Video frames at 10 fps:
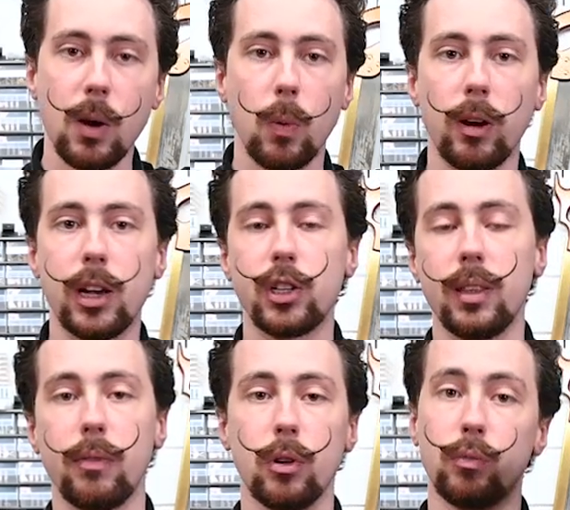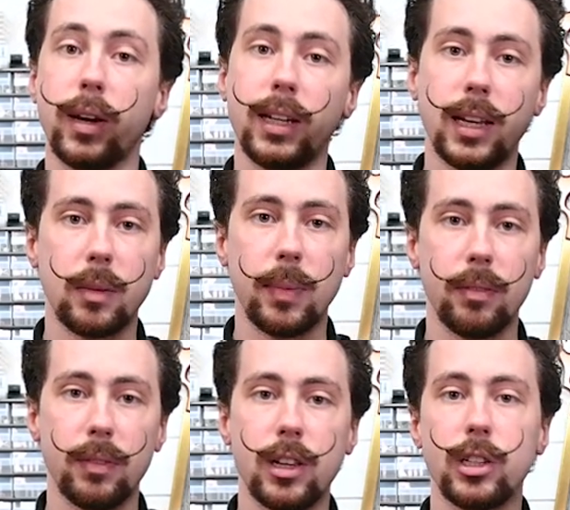where actually they've got a radiator
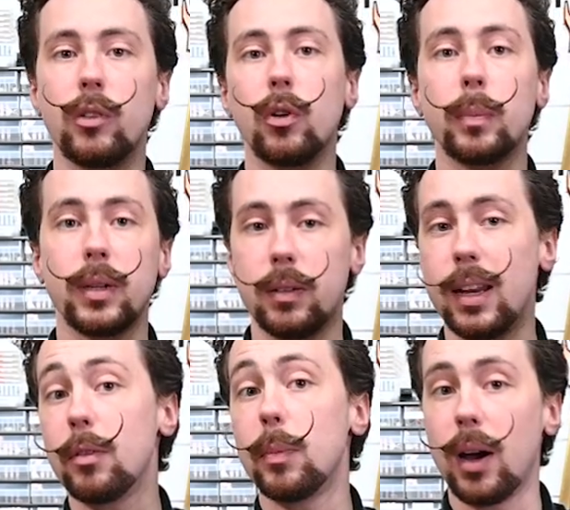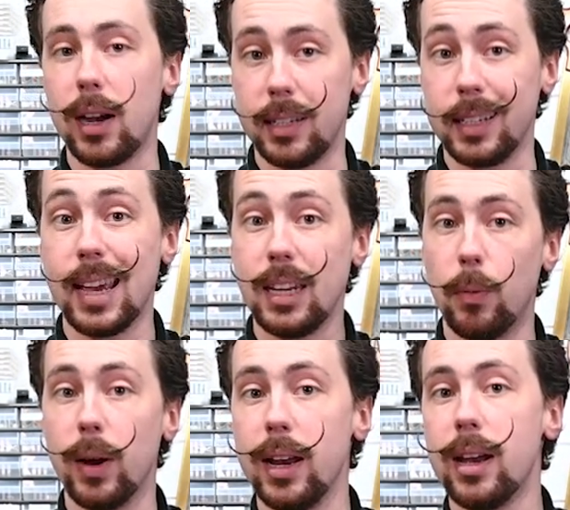mount there, so you've got a bit of depth behind it
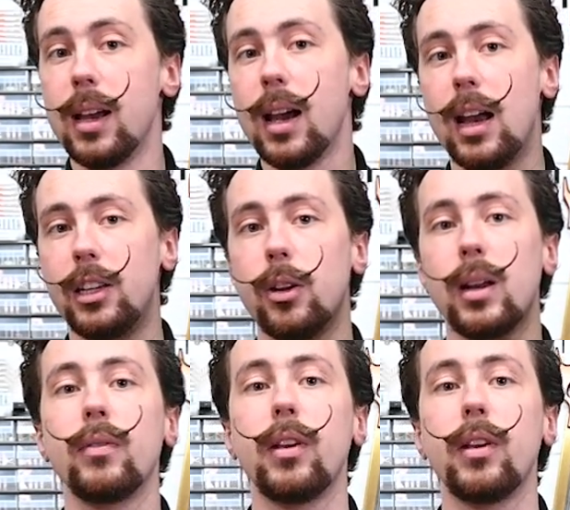anyway, and you don't have